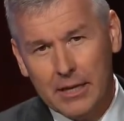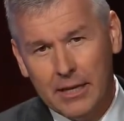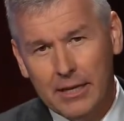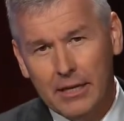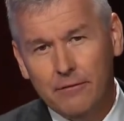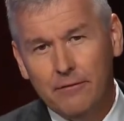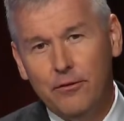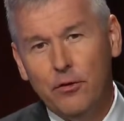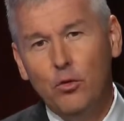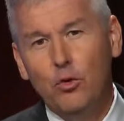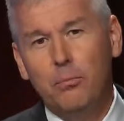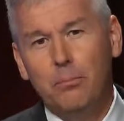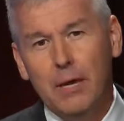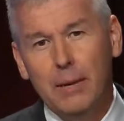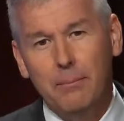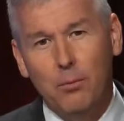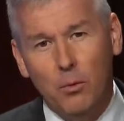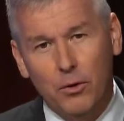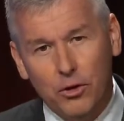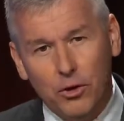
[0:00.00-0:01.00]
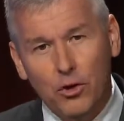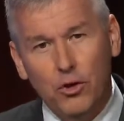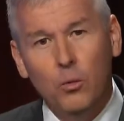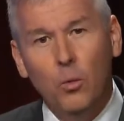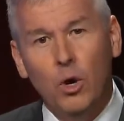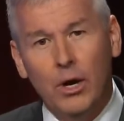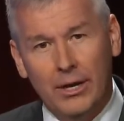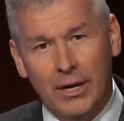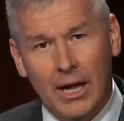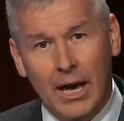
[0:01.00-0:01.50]
I need fewer people with good
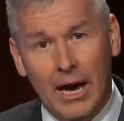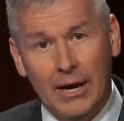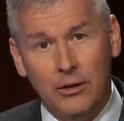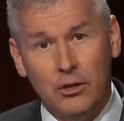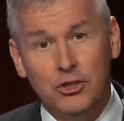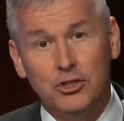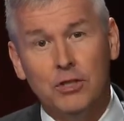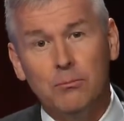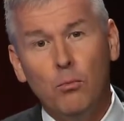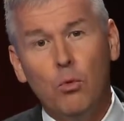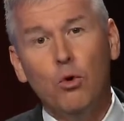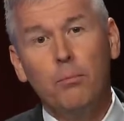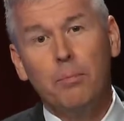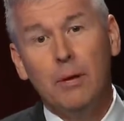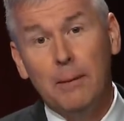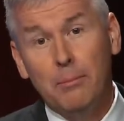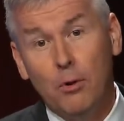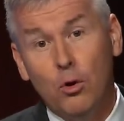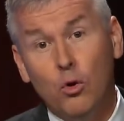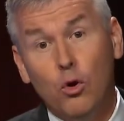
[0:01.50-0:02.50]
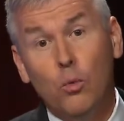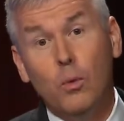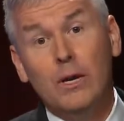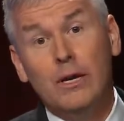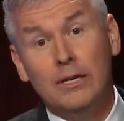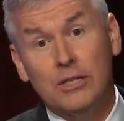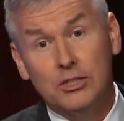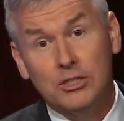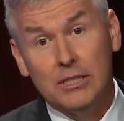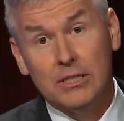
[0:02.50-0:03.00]
one-liners and more people who are
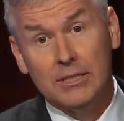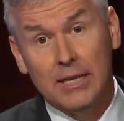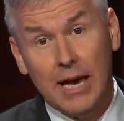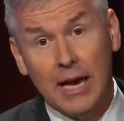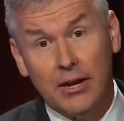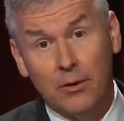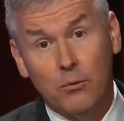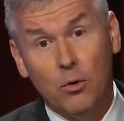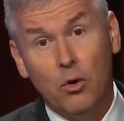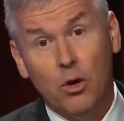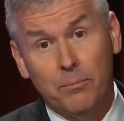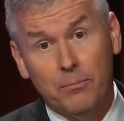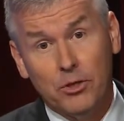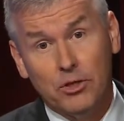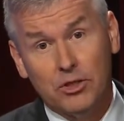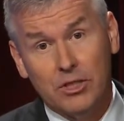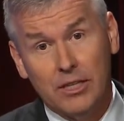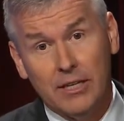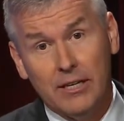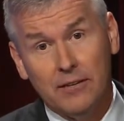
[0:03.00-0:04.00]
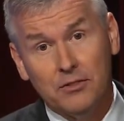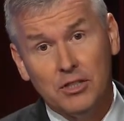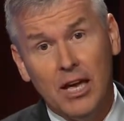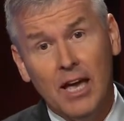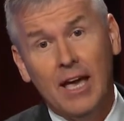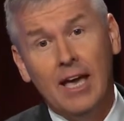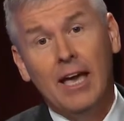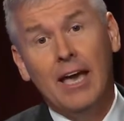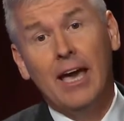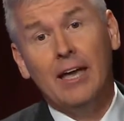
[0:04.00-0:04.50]
willing to sit down and roll up their sleeves
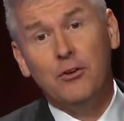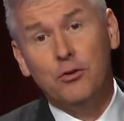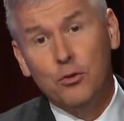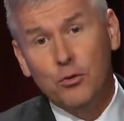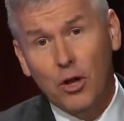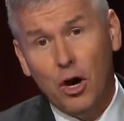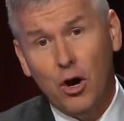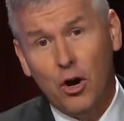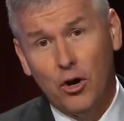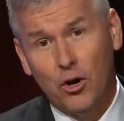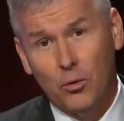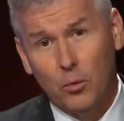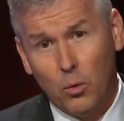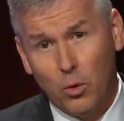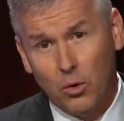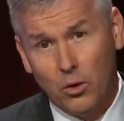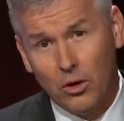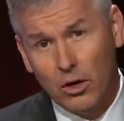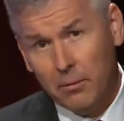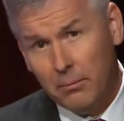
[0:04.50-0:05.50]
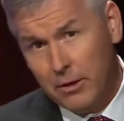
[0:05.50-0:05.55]
and do the hard work.